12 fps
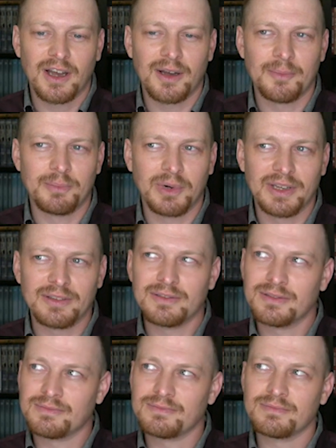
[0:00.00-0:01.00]
but
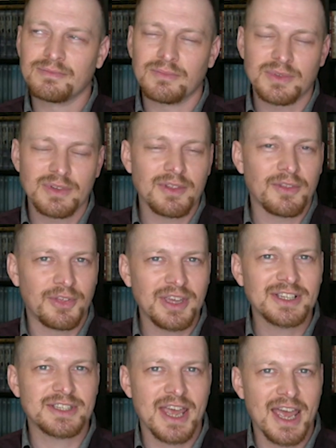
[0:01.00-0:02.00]

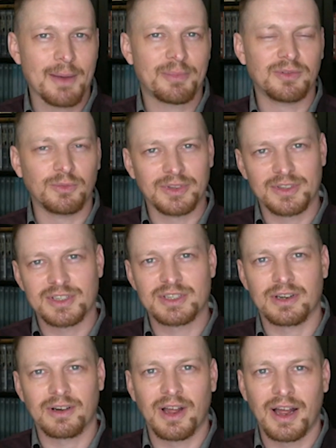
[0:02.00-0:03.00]
things happen with the
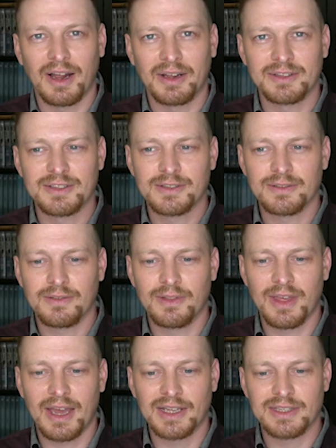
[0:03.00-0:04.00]
tzara'at
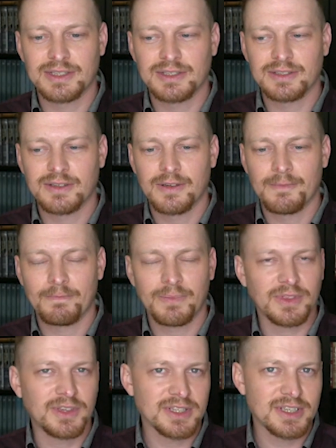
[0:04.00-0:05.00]
that
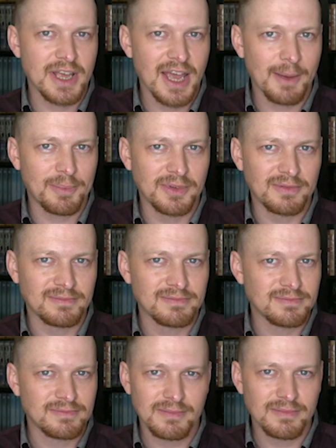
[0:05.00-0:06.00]
doesn't happen
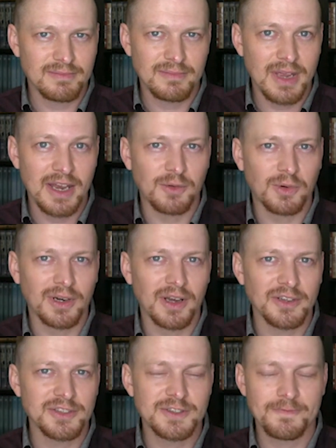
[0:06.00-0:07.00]
anywhere
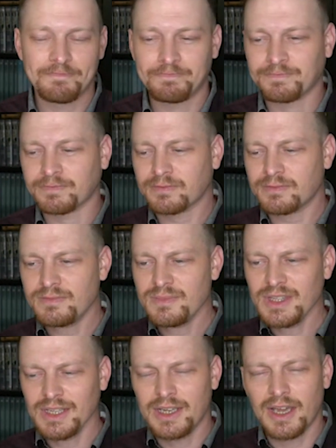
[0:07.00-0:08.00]
else.
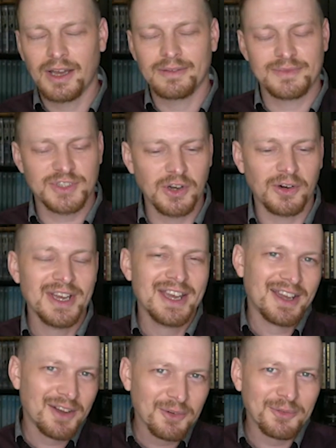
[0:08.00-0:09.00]
So
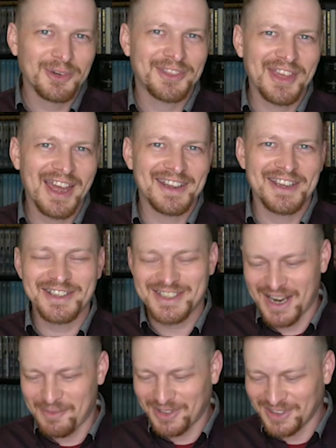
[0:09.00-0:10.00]
with that hint,
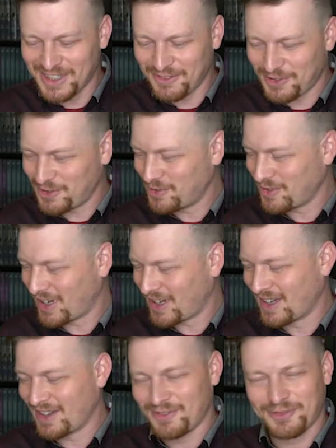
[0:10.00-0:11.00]
I'm going to leave you
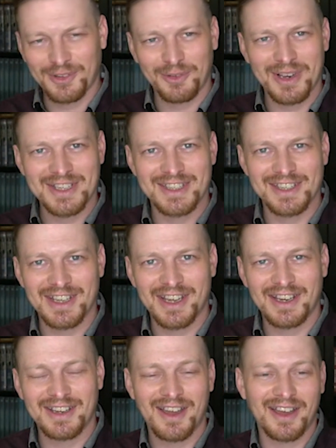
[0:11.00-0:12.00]
for the rest of the
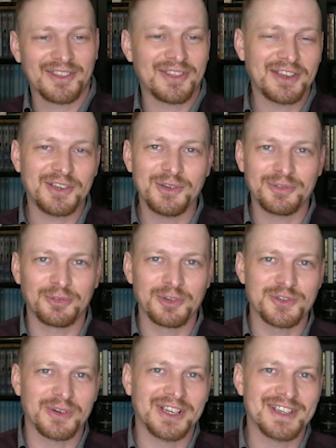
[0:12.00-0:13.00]
day. Thank you for
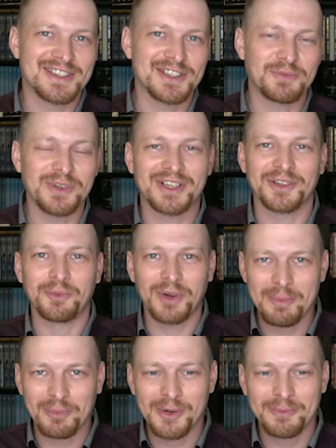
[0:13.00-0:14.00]
joining us this week on the
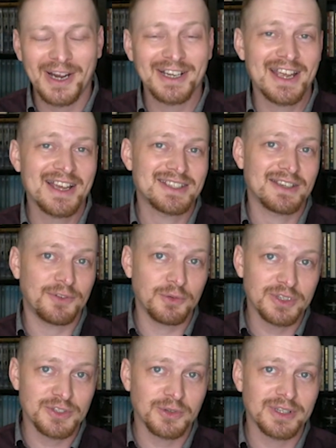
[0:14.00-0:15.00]
Waypoint podcast. If you
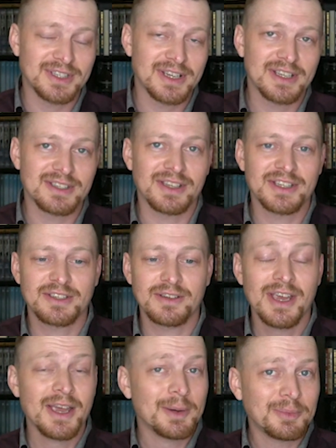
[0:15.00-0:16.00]
enjoyed today's lesson,
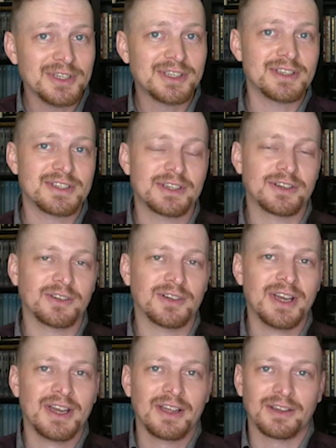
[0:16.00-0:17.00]
please consider
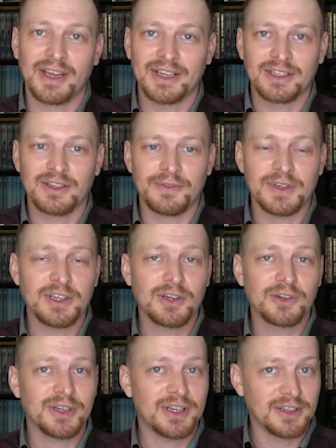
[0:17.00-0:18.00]
liking the
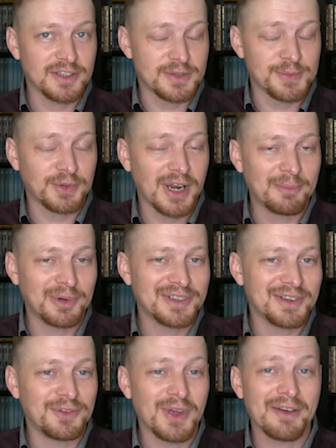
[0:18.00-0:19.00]
video, hitting the subscribe button
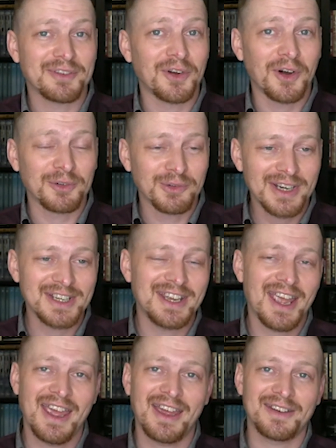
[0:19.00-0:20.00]
if you haven't already,
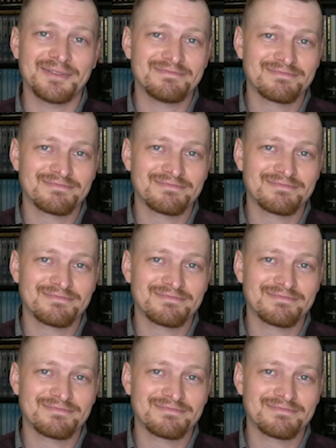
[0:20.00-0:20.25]
and